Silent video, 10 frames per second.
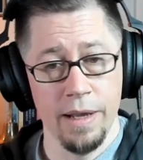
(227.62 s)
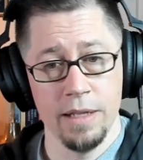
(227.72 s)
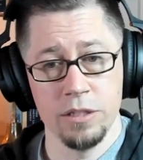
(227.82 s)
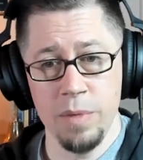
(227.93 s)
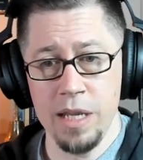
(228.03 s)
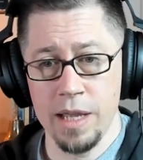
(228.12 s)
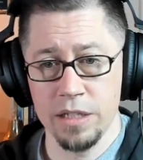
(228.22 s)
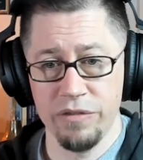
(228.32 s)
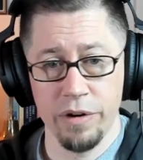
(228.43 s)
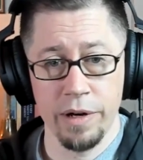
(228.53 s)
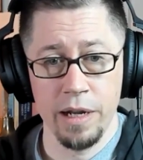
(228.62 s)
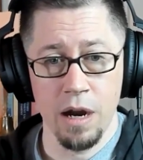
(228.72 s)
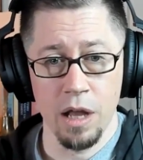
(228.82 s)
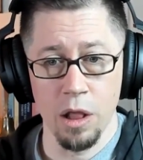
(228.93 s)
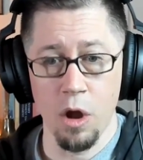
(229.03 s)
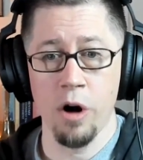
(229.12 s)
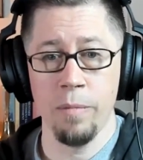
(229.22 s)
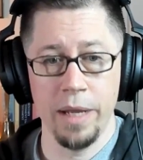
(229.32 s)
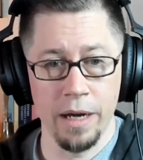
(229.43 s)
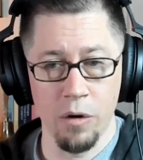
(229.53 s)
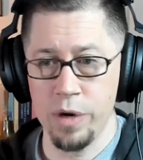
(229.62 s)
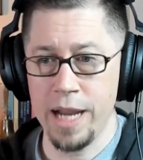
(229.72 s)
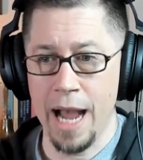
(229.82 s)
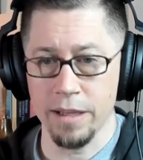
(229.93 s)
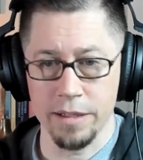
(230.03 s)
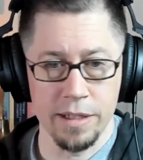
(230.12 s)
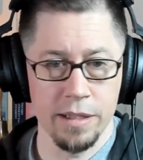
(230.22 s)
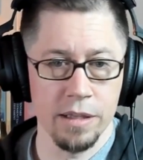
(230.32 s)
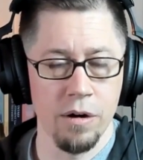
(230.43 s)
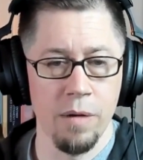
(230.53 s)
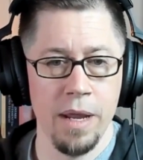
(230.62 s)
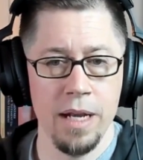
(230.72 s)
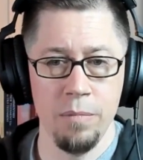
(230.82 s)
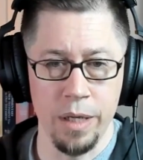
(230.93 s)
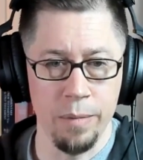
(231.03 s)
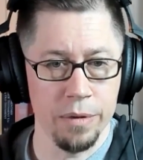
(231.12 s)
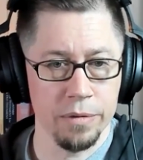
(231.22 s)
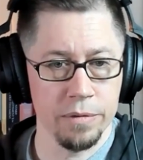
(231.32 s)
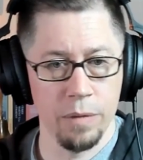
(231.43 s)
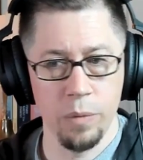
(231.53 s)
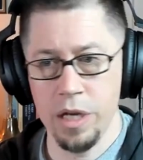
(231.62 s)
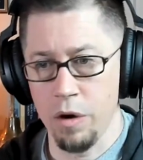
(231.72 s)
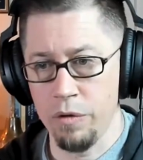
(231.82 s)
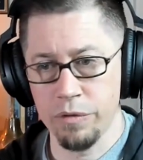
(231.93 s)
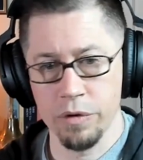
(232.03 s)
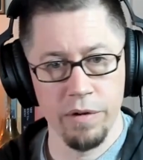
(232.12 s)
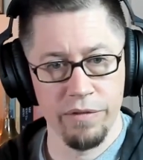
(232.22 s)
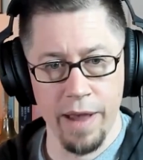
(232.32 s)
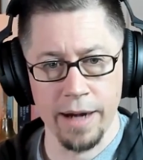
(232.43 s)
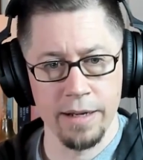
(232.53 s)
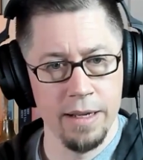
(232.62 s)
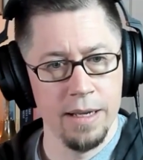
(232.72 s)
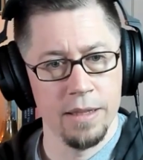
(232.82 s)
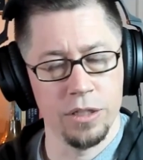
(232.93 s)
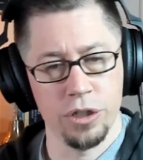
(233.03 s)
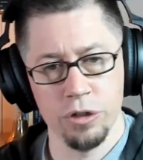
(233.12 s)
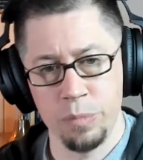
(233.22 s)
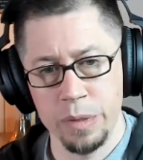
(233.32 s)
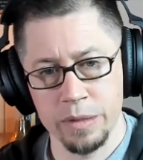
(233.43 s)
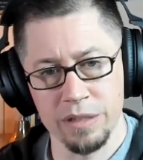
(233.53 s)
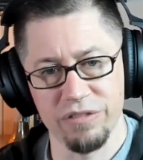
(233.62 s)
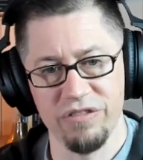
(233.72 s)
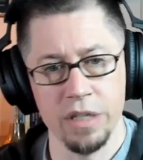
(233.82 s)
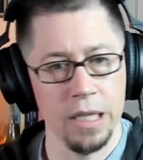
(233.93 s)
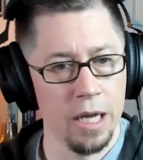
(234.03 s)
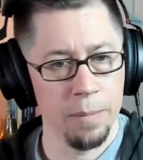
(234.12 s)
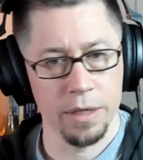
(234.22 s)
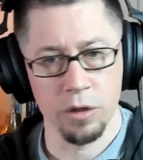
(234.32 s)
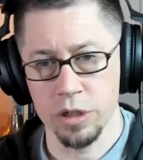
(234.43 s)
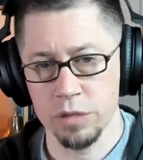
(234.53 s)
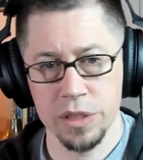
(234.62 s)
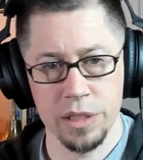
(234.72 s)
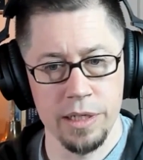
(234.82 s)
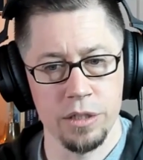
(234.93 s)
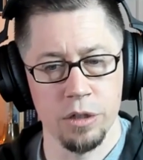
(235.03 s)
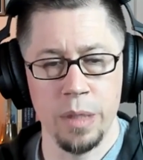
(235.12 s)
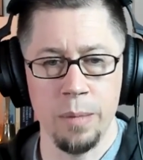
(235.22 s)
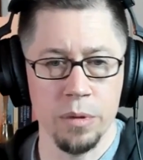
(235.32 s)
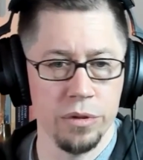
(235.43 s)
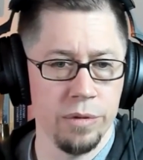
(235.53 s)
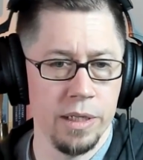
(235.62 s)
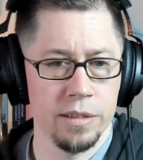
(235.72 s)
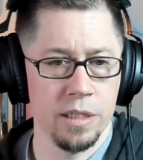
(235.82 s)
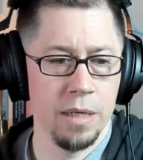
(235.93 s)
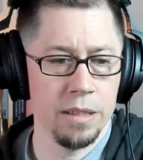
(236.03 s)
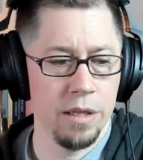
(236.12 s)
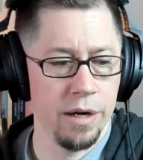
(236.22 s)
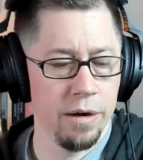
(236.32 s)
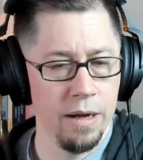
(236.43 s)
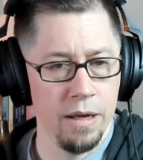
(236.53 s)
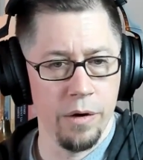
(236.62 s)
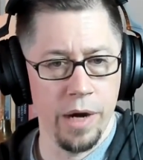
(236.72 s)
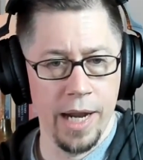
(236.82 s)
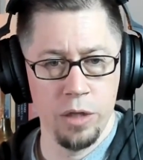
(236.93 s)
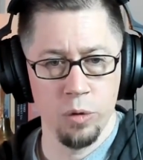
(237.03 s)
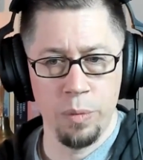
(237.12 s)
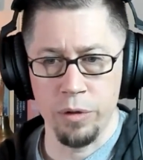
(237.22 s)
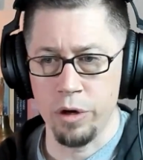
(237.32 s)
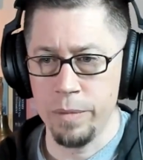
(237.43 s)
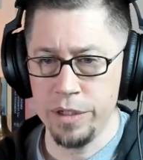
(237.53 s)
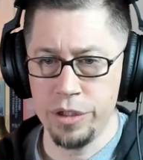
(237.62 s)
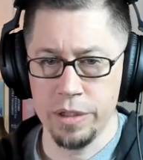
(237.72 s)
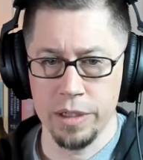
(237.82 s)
And to me, that is a very alarming reality that there are many people, and we know for a fact that church buildings fill up on Christmas and Easter, people doing seemingly their annual pilgrimage.